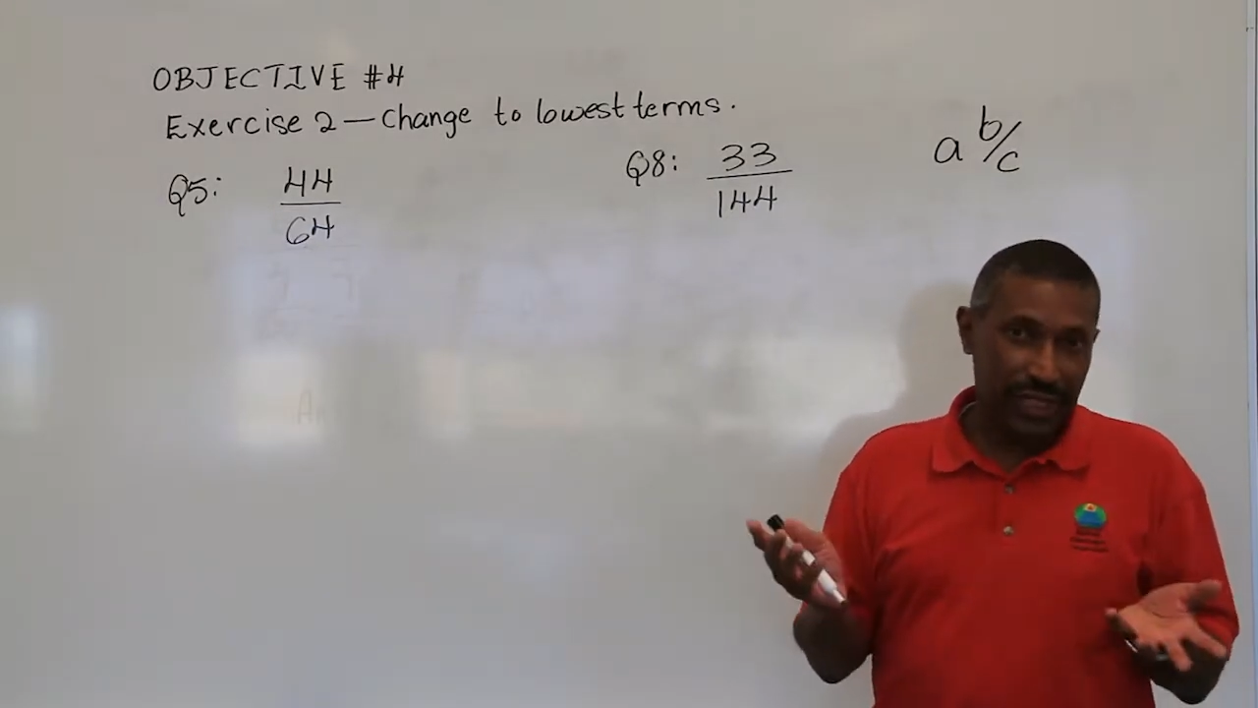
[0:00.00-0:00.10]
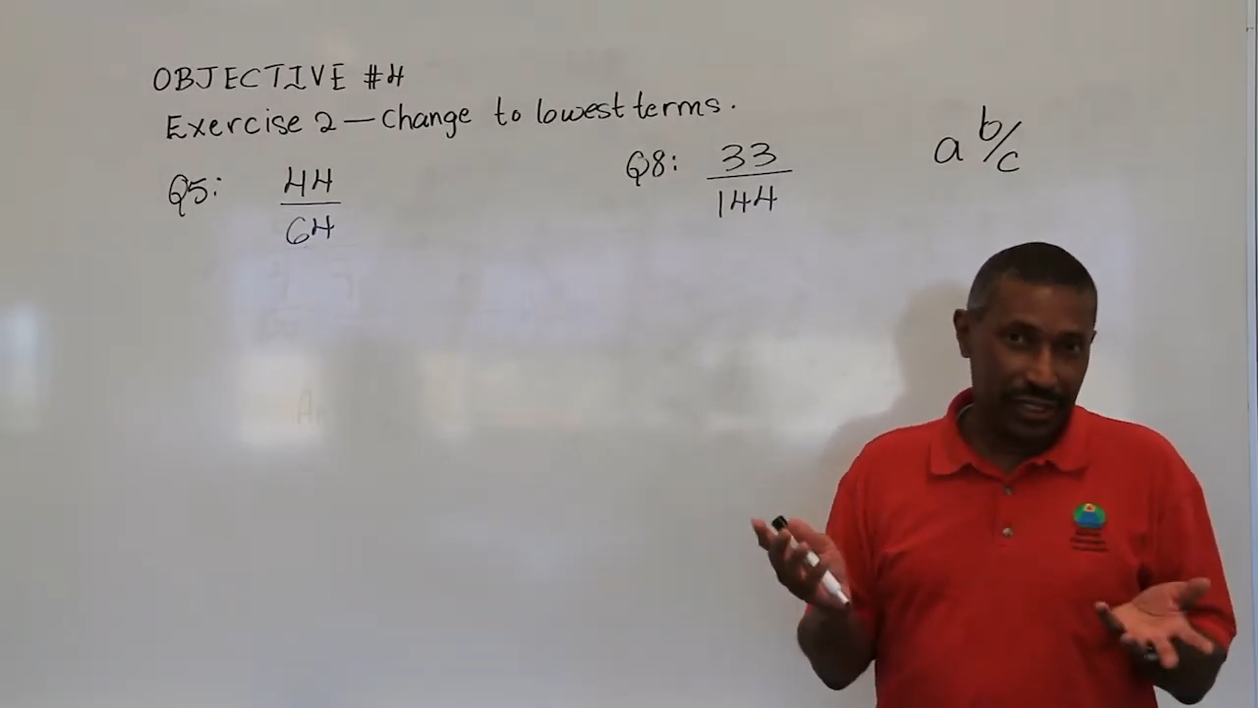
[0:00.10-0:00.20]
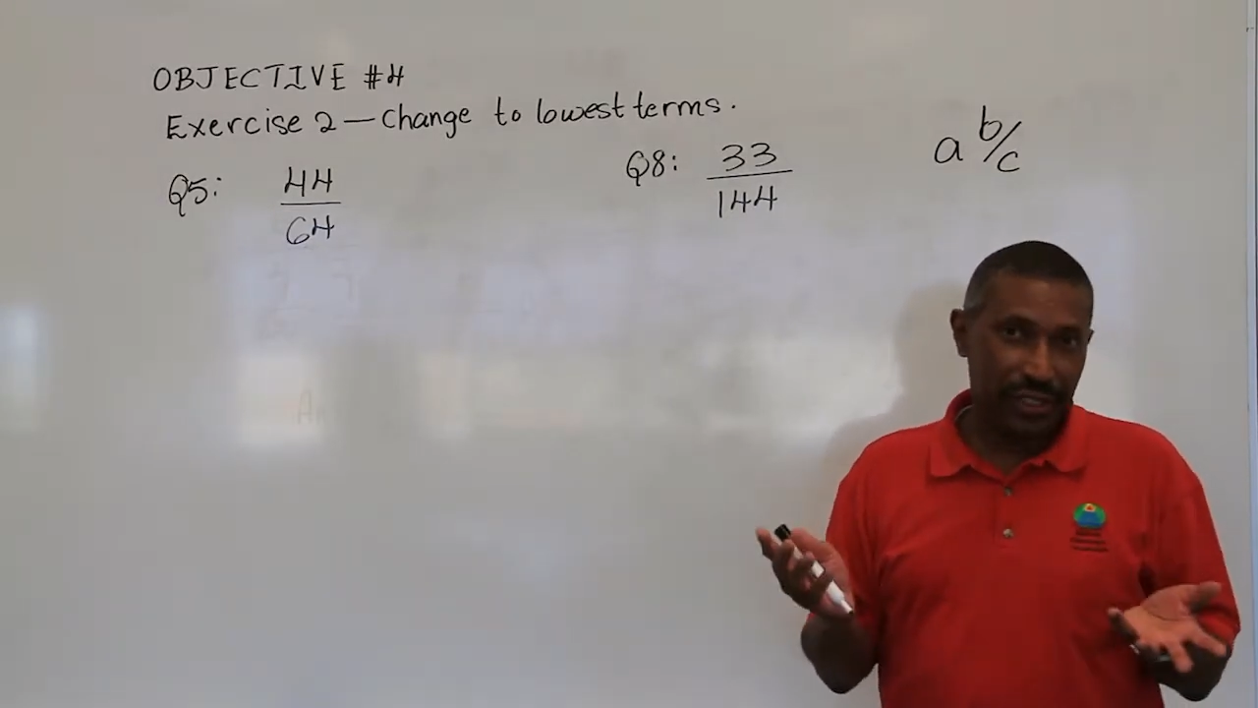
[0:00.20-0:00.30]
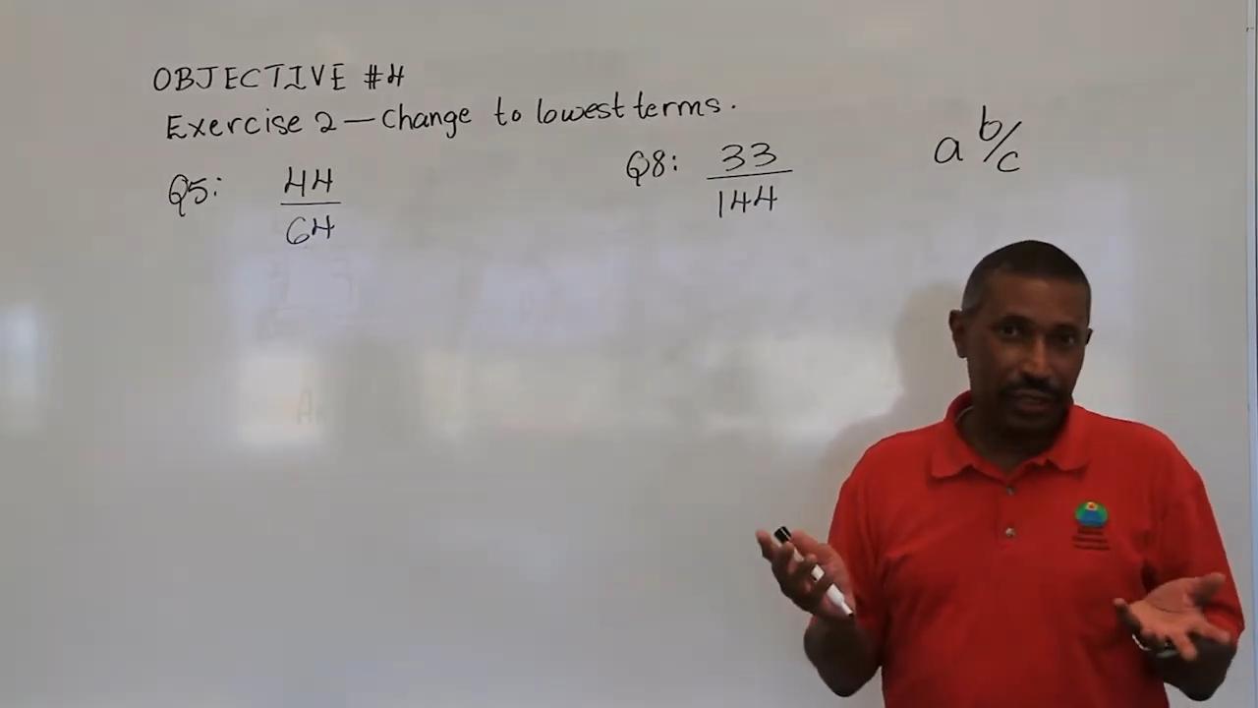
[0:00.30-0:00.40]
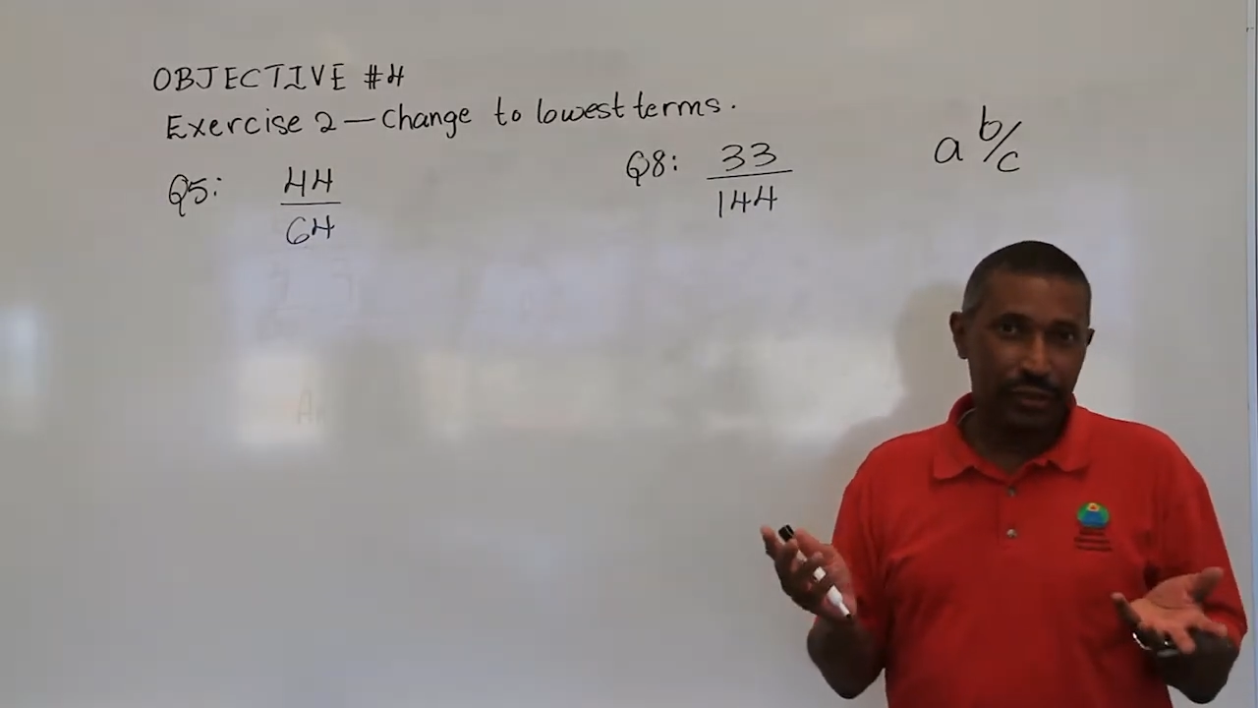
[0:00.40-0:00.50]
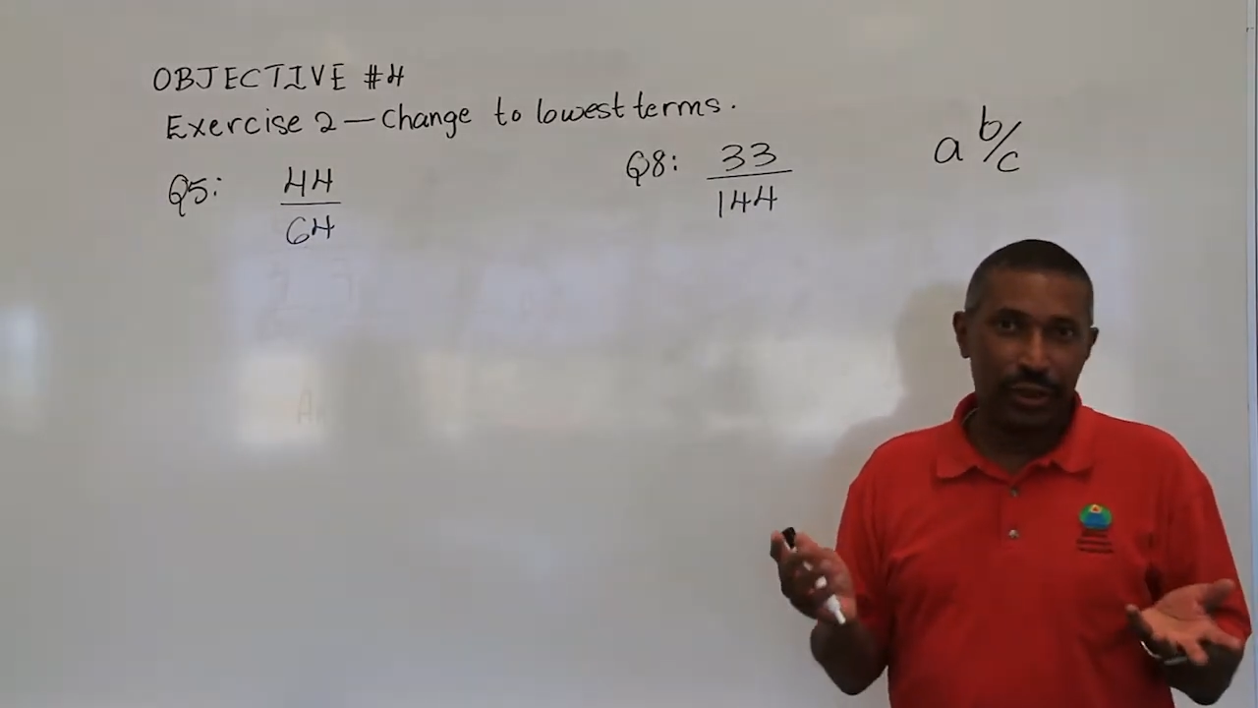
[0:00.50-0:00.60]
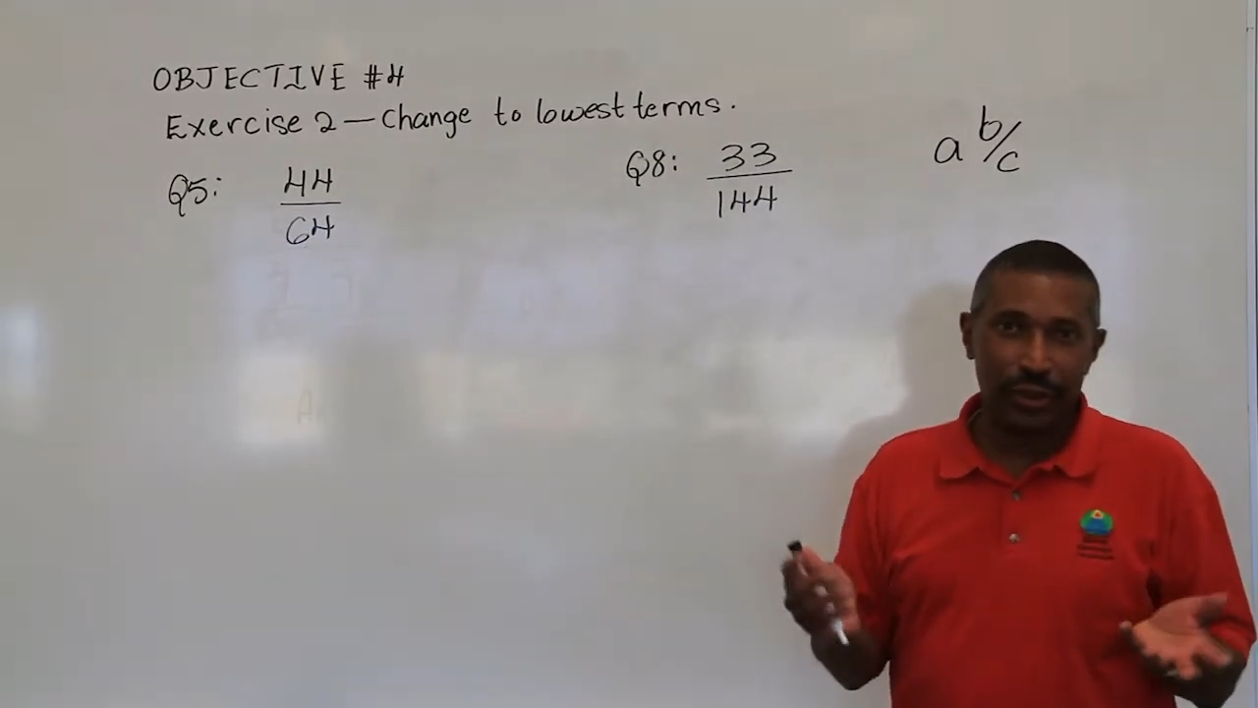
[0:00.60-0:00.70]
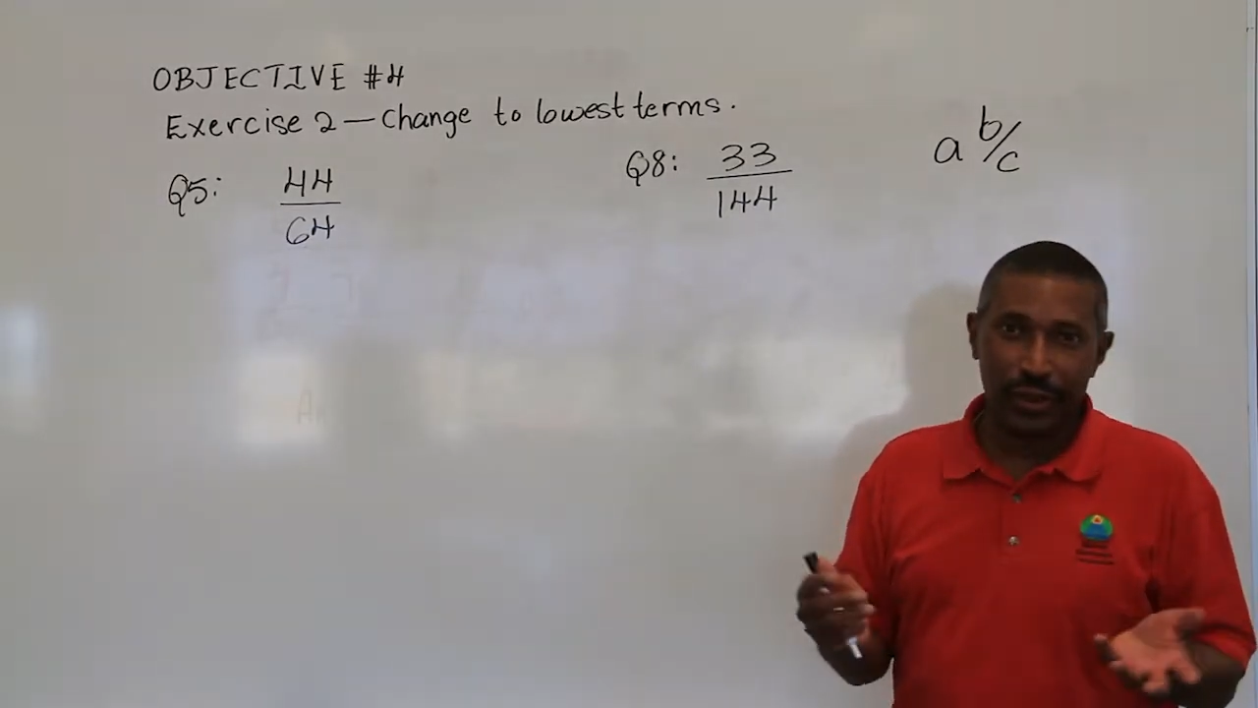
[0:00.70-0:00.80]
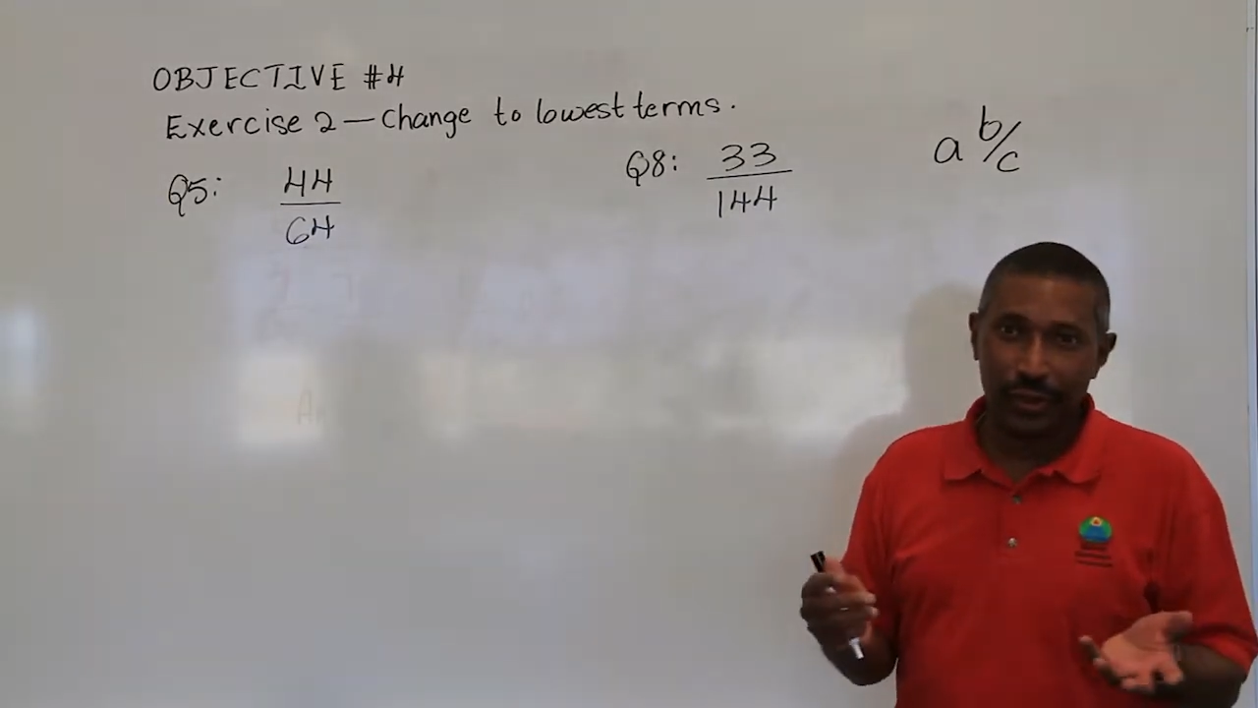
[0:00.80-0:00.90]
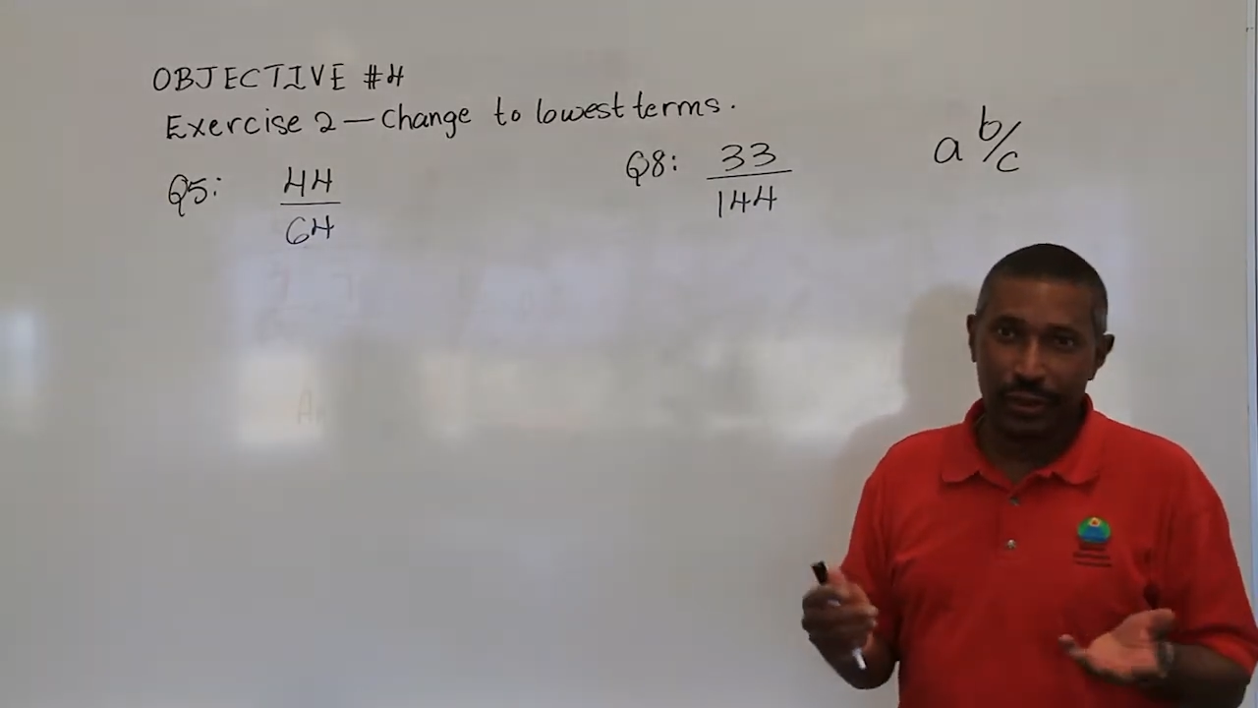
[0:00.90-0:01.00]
straightforward.